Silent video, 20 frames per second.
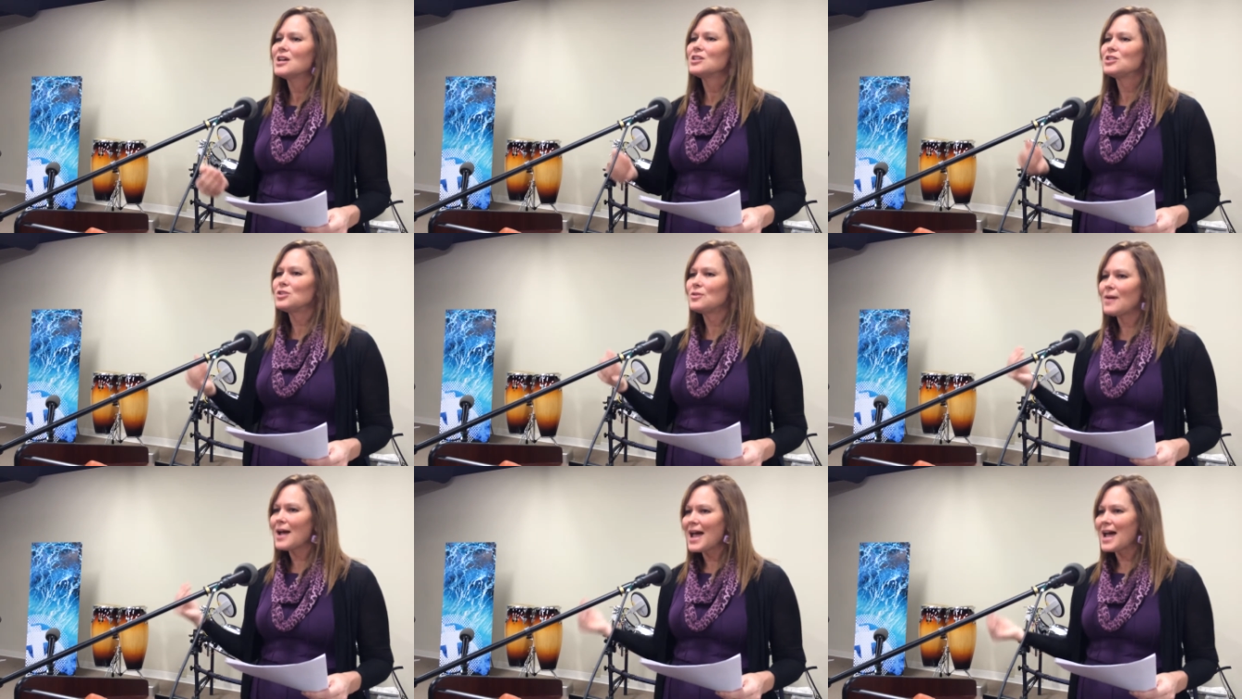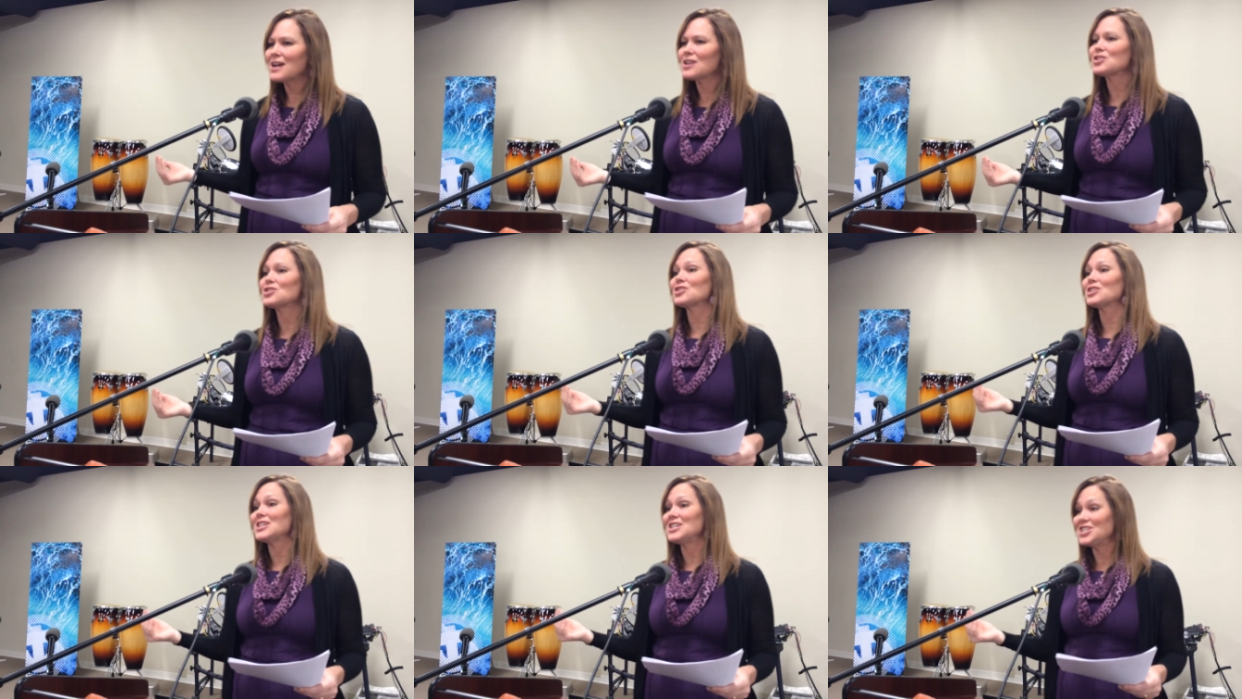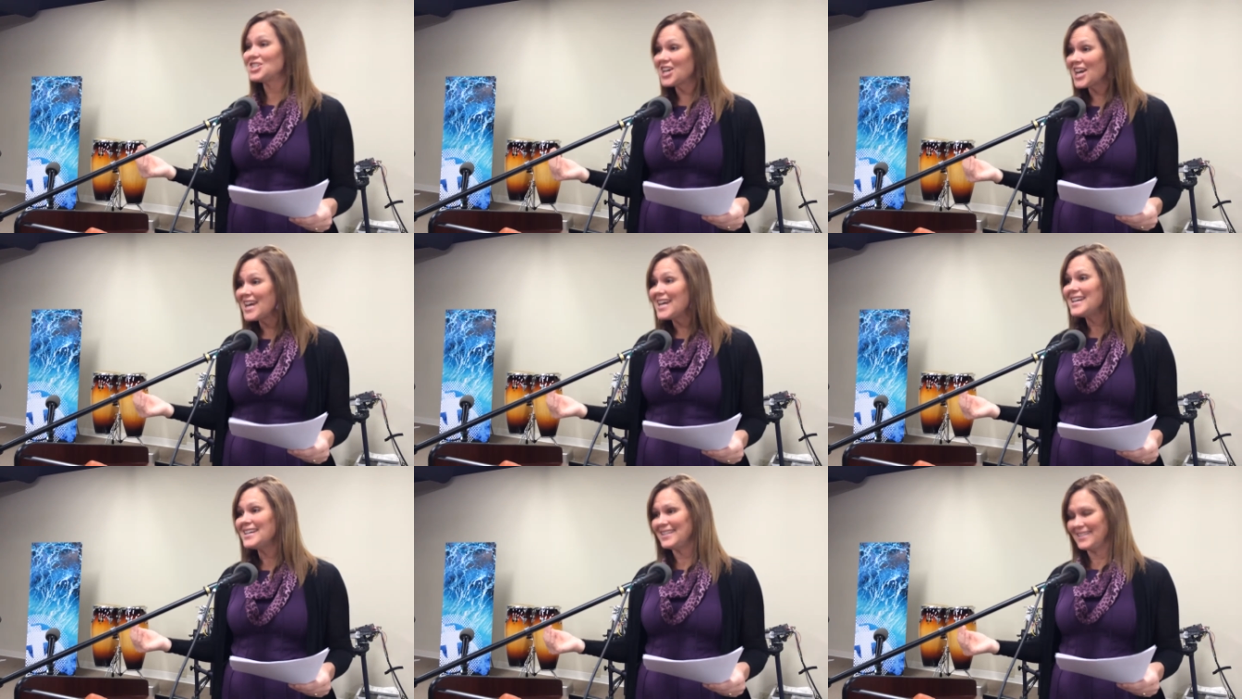to actually
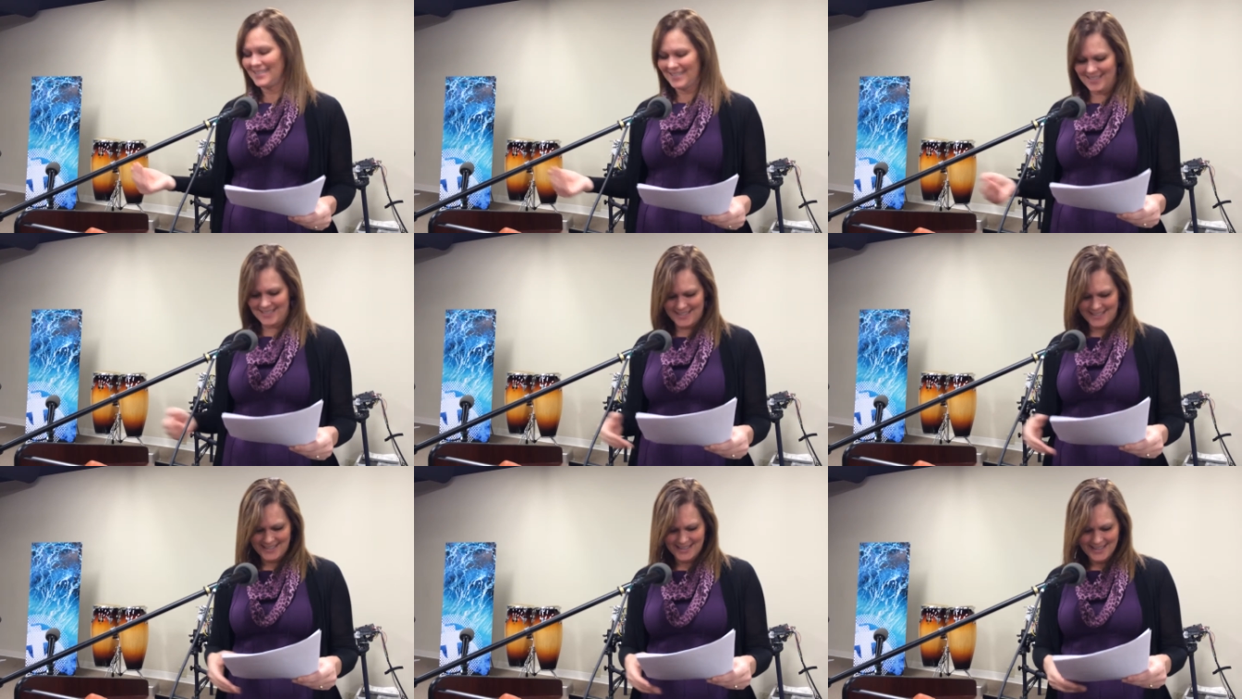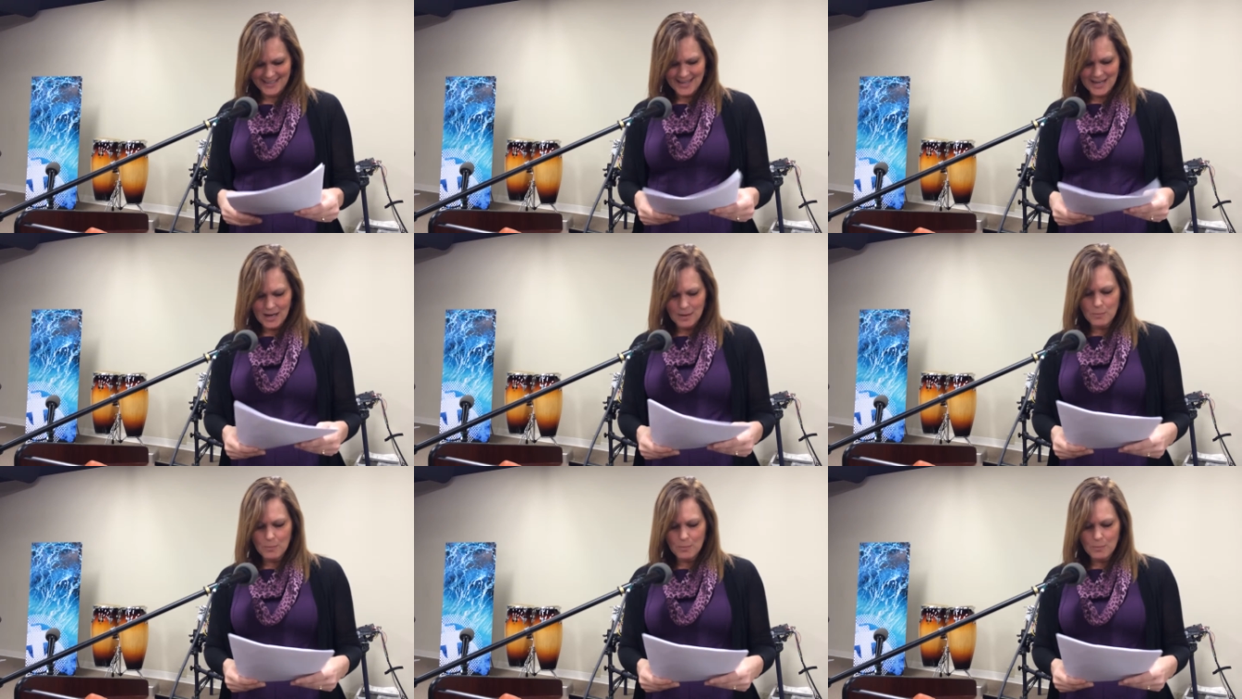change.